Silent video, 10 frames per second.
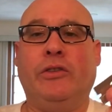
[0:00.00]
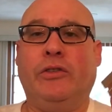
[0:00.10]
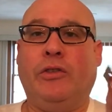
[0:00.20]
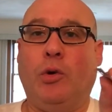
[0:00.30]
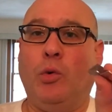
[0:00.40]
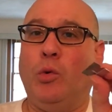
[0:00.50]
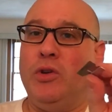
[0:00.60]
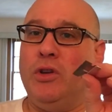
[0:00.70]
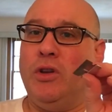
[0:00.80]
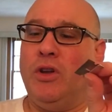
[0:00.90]
So
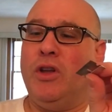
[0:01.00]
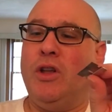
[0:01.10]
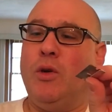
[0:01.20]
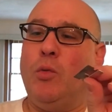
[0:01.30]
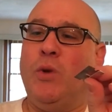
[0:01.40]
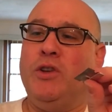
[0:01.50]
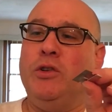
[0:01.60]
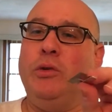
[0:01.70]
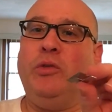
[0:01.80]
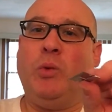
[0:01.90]
when you
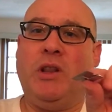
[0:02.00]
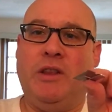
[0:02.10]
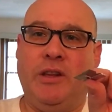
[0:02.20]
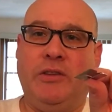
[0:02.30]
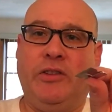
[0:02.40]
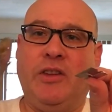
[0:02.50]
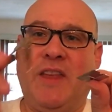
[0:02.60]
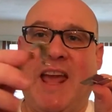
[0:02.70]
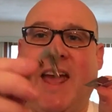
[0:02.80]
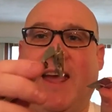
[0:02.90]
use one of these,
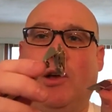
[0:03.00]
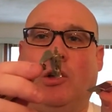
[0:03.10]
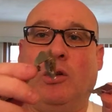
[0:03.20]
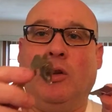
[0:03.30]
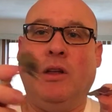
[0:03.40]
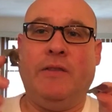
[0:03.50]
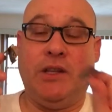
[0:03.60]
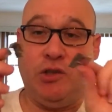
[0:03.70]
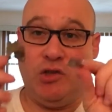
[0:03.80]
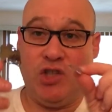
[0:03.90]
the angle
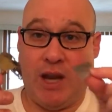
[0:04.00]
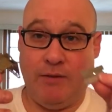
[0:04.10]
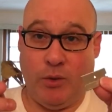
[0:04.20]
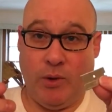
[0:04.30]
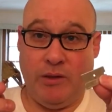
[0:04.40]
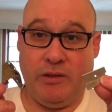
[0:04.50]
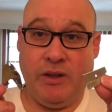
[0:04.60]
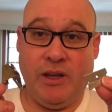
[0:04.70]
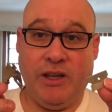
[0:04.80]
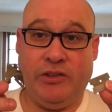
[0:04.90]
that you're shaving with
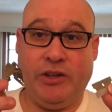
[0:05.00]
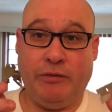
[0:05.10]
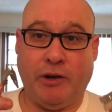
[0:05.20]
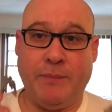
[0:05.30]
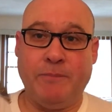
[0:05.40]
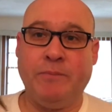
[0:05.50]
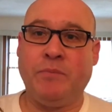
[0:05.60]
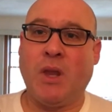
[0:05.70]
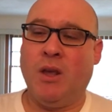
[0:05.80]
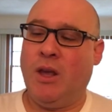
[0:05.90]
is different.
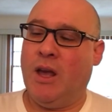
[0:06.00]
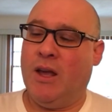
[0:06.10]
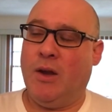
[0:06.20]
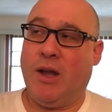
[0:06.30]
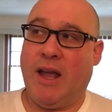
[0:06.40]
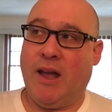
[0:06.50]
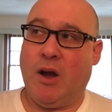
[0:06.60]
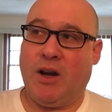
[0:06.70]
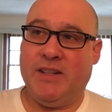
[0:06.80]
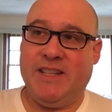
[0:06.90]

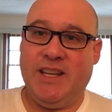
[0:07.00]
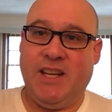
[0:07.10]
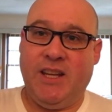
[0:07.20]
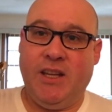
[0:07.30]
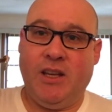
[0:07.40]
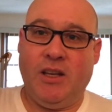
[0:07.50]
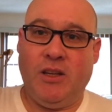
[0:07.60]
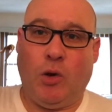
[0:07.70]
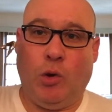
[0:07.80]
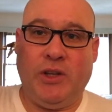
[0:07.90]
On a DE,
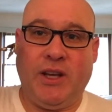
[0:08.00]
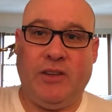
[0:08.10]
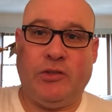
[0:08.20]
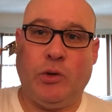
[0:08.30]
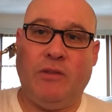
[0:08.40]
you're holding it sort